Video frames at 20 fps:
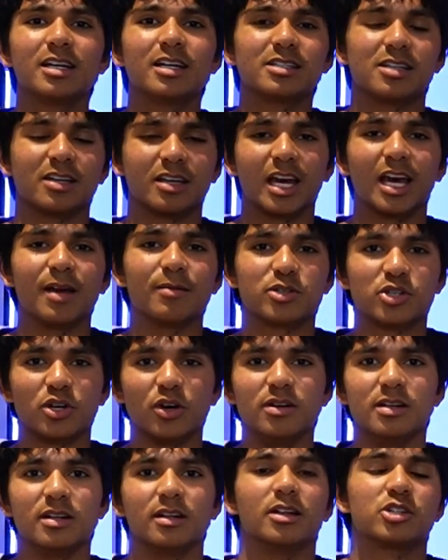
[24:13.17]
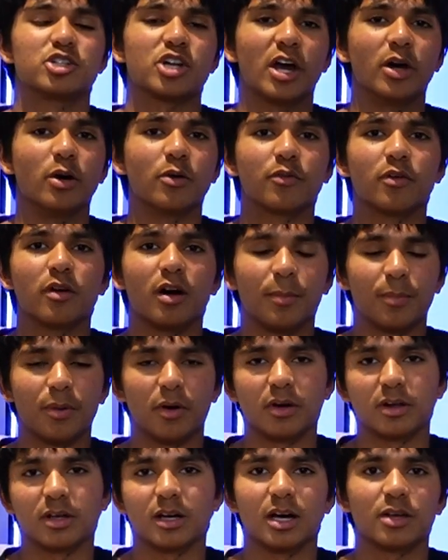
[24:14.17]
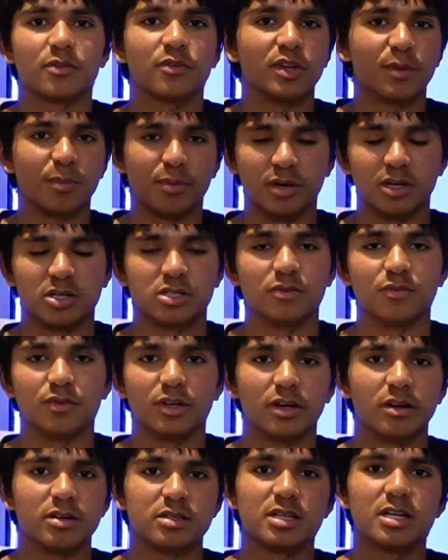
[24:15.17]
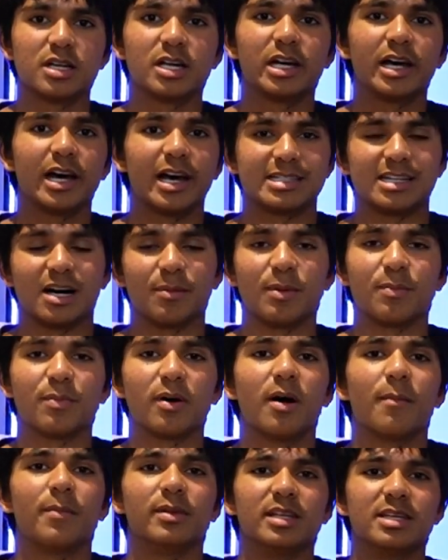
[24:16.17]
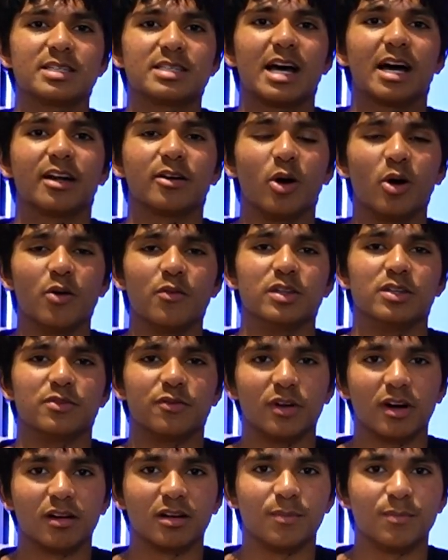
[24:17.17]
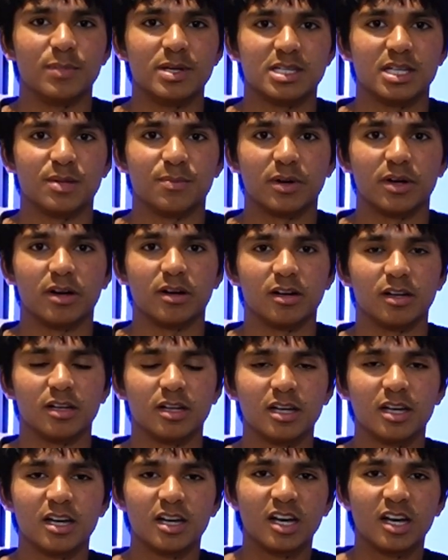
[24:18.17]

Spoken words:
So keep tuned in on the channel for our podcast, for the prediction videos, as I'll be pumping this out over this very busy period.